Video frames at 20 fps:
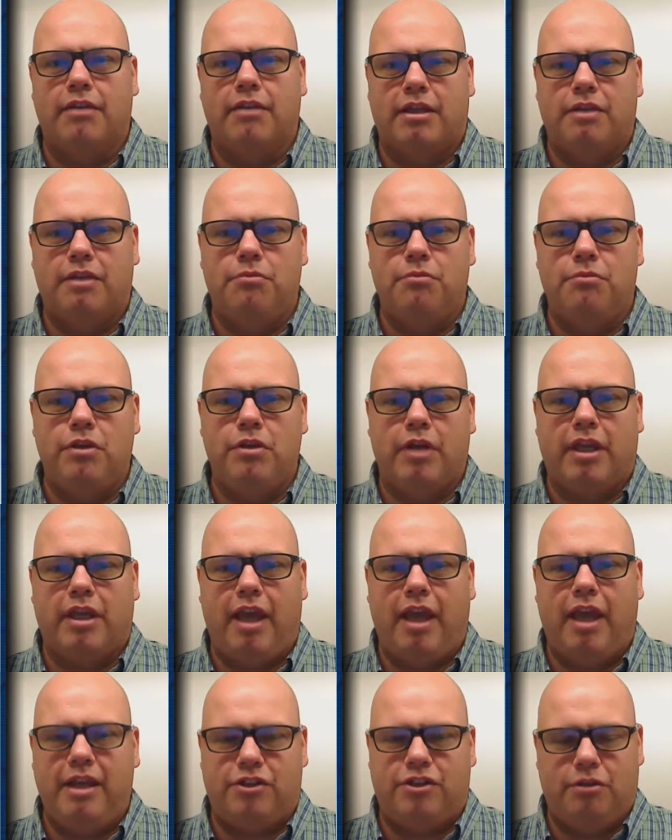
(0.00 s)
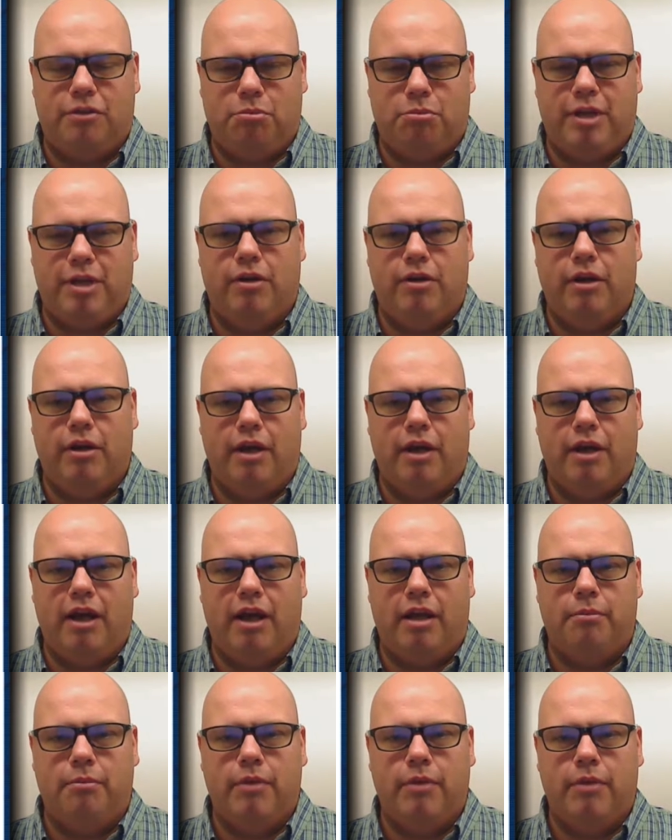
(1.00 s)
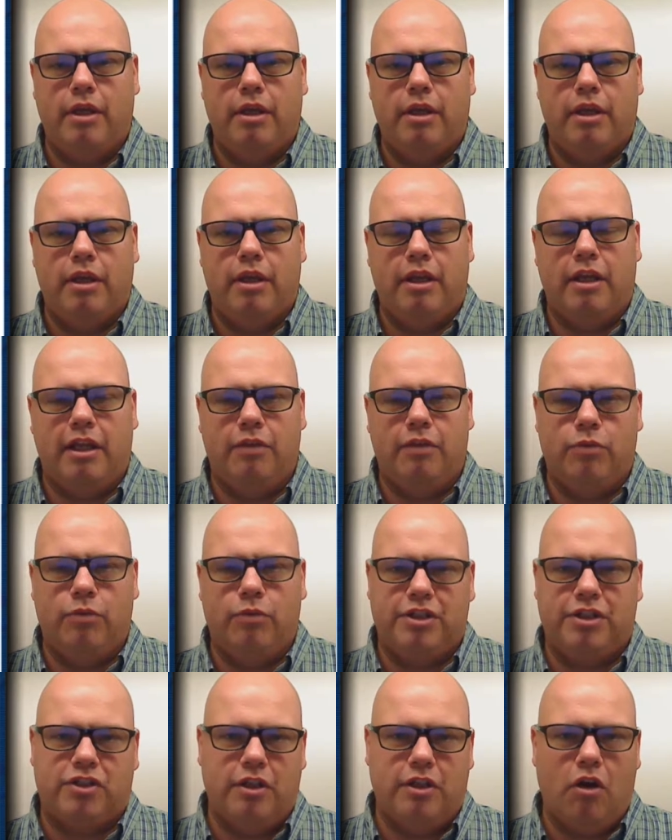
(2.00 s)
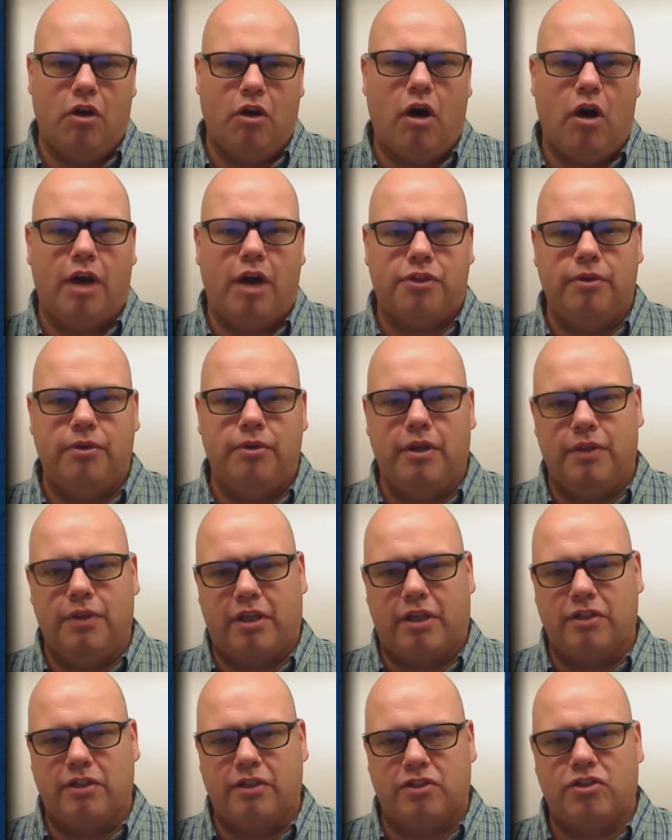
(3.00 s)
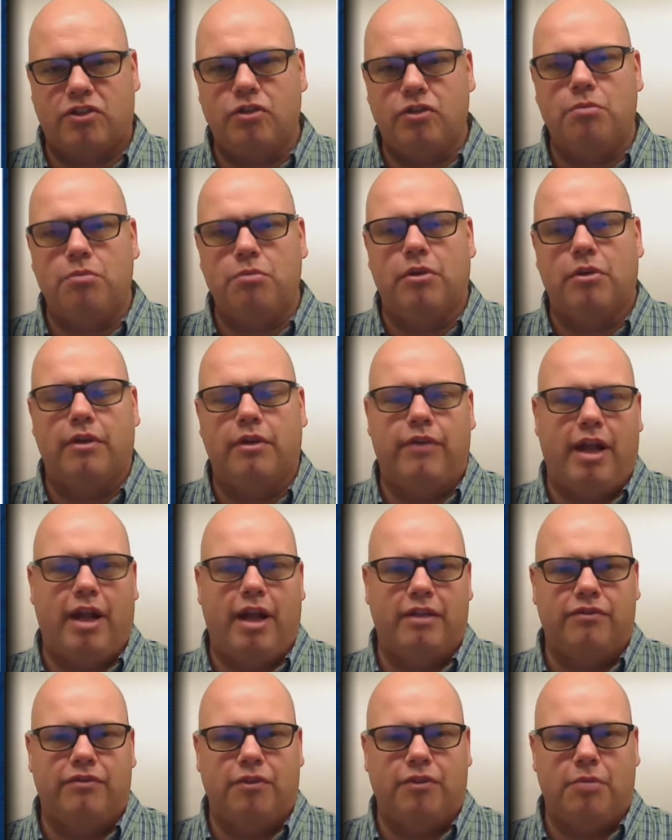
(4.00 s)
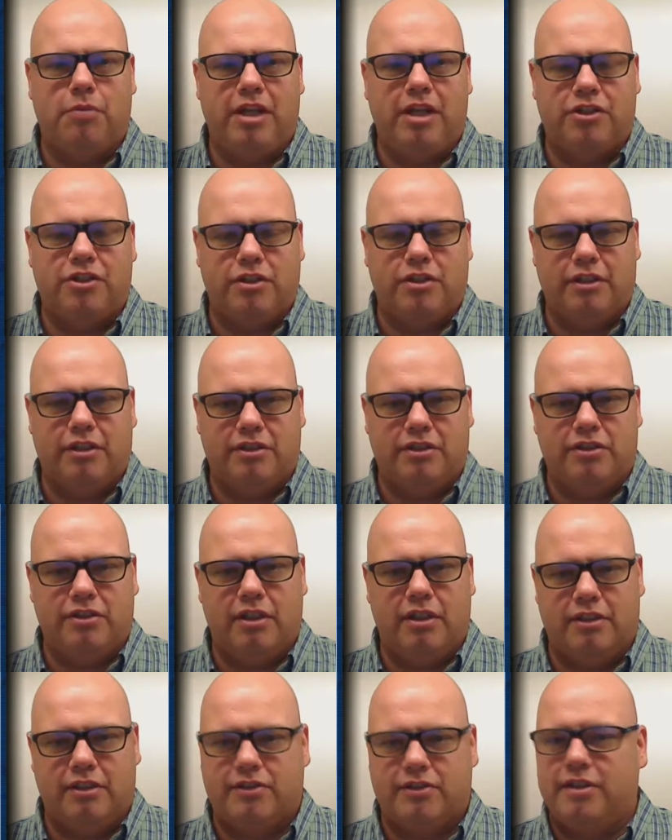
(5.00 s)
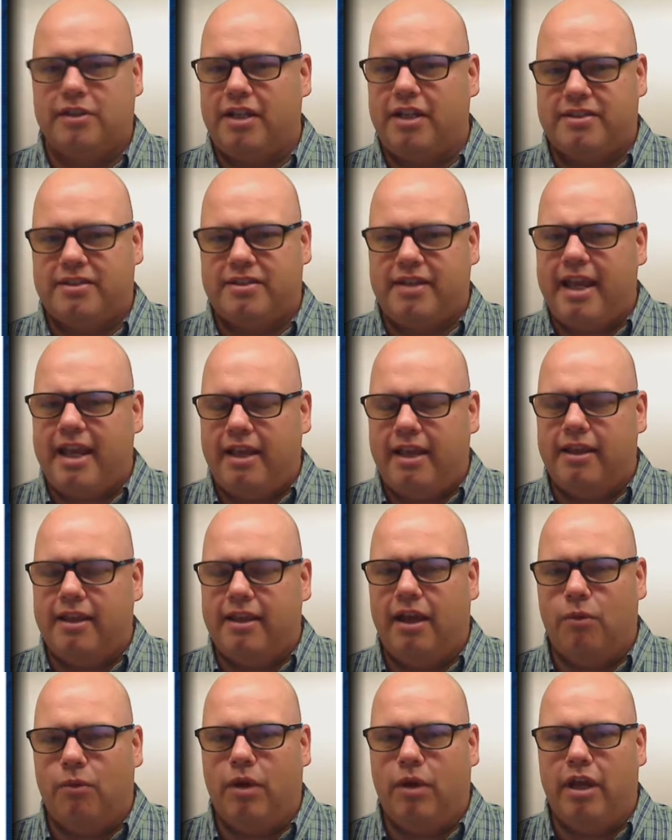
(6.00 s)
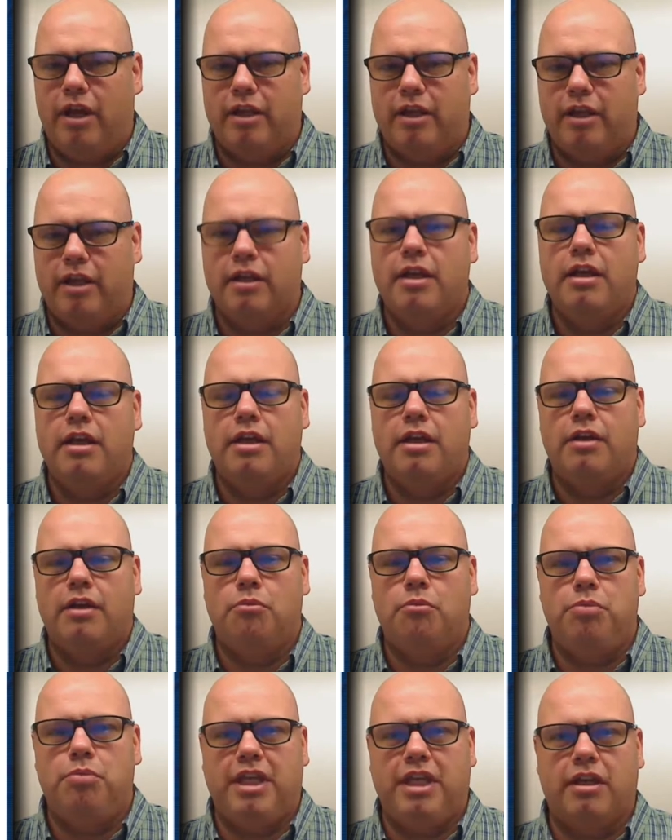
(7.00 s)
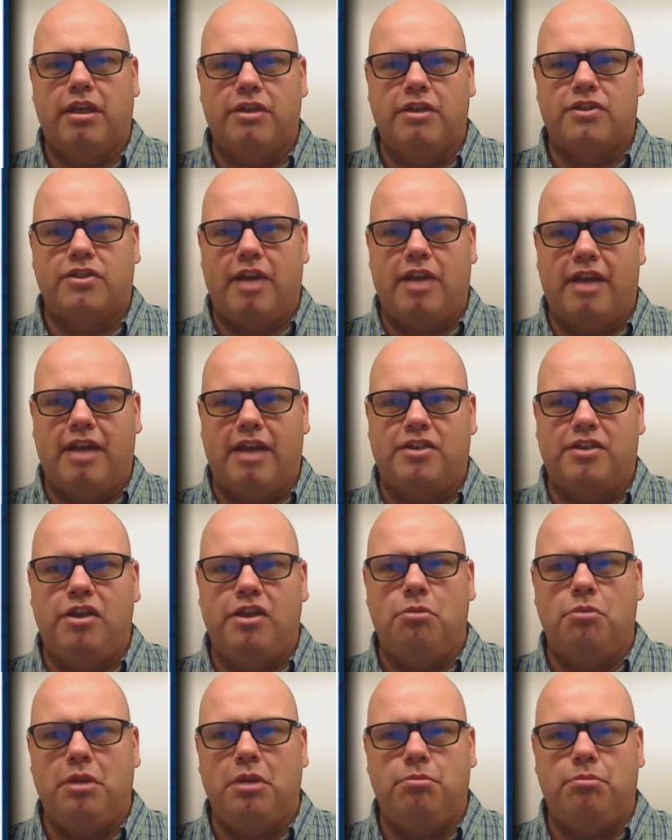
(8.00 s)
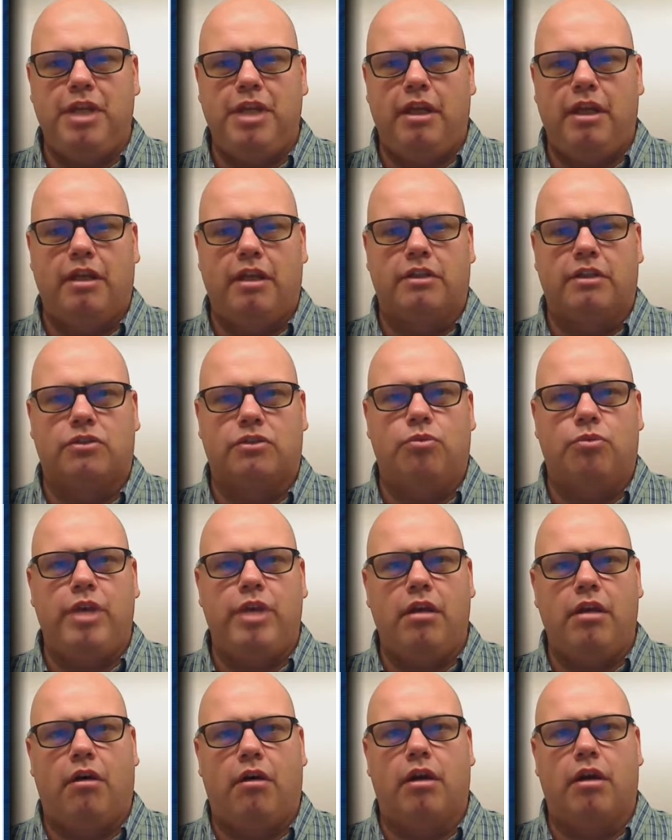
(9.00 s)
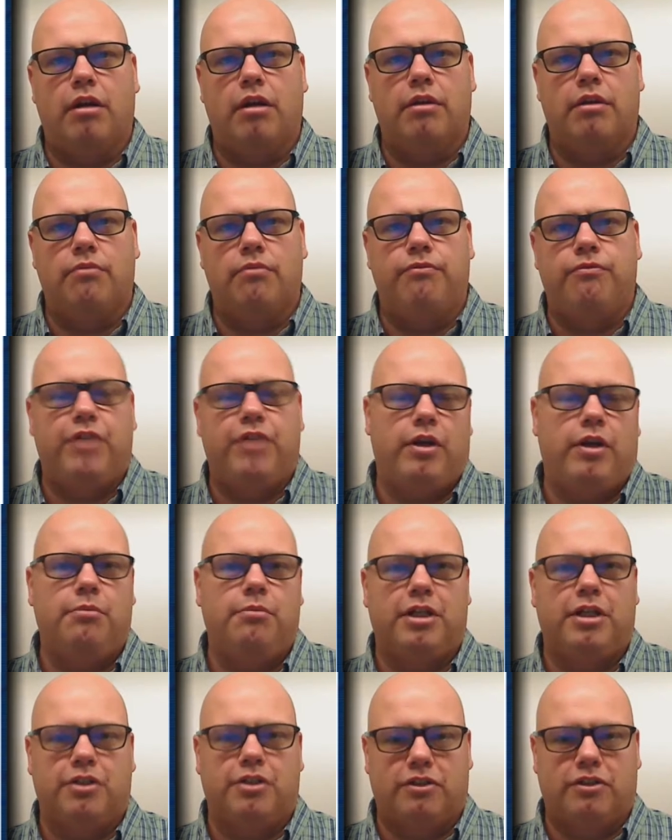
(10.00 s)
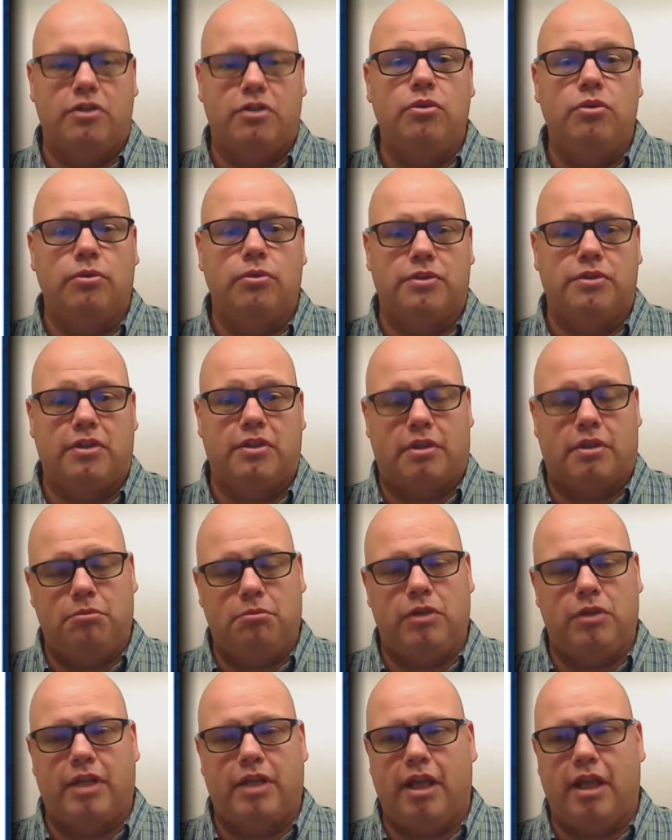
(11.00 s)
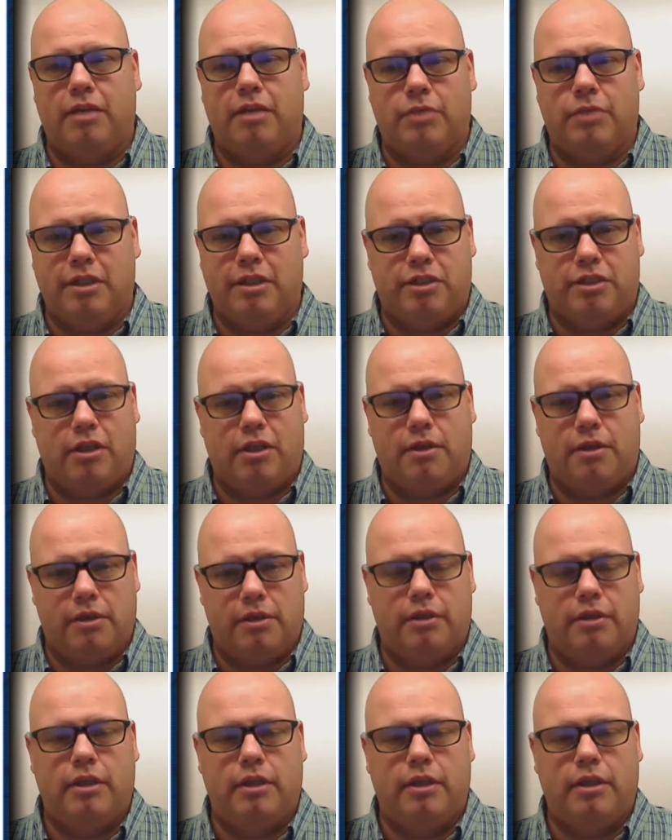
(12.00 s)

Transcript: the communication paradigm in which the author and the consumer of that information exists. And I say it that way because as human beings, we are very much attuned to communicating with each other.